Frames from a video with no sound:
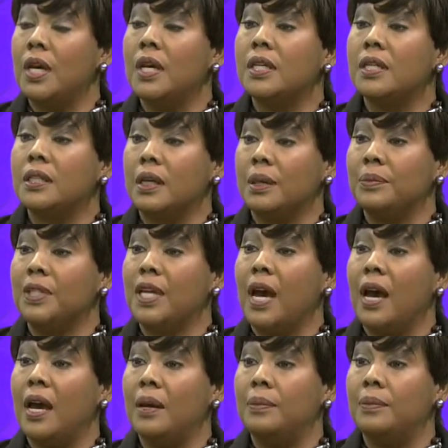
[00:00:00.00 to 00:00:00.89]

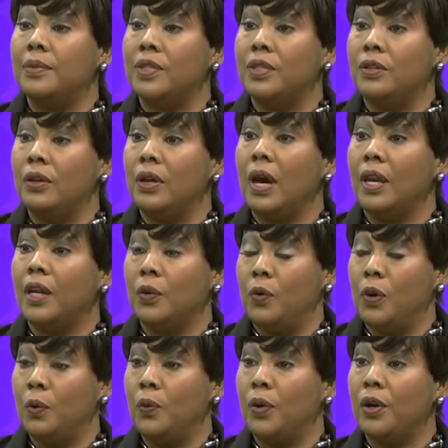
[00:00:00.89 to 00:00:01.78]
Sometimes you got to
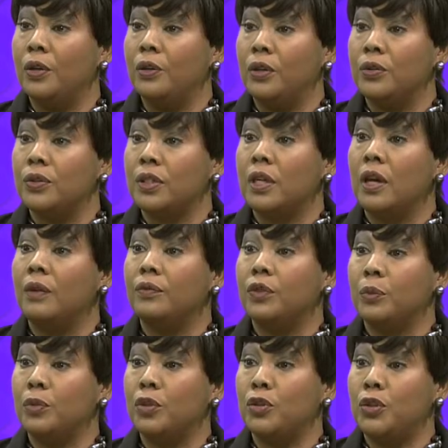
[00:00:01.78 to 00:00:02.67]
quit wearing those
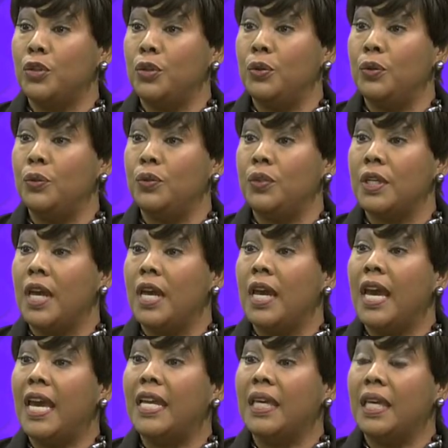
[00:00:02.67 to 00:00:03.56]
comfortable shoes
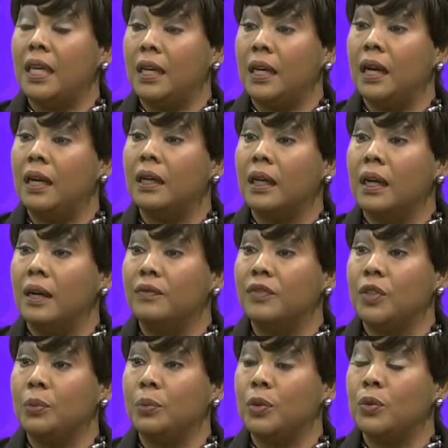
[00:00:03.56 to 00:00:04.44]
and get
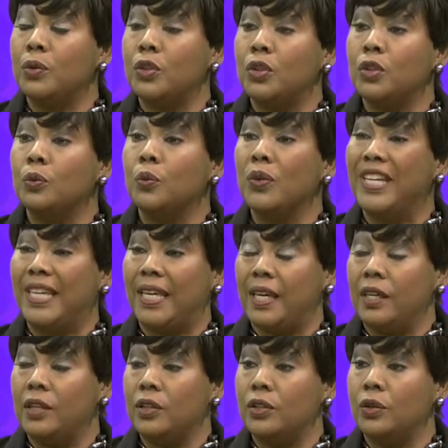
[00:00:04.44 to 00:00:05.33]
uncomfortable to
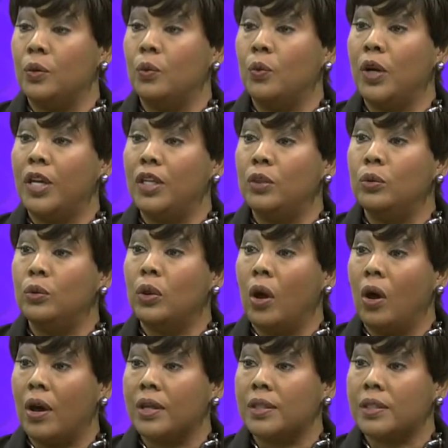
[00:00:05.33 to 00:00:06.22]
rekindle what you
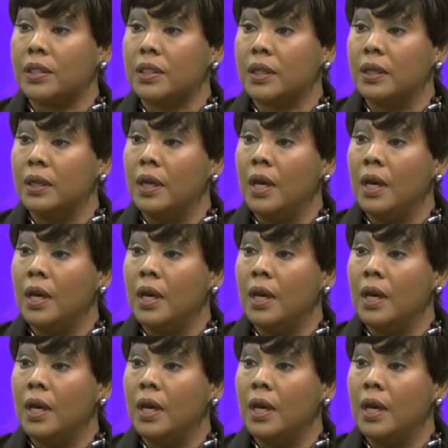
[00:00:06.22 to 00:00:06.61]
lost.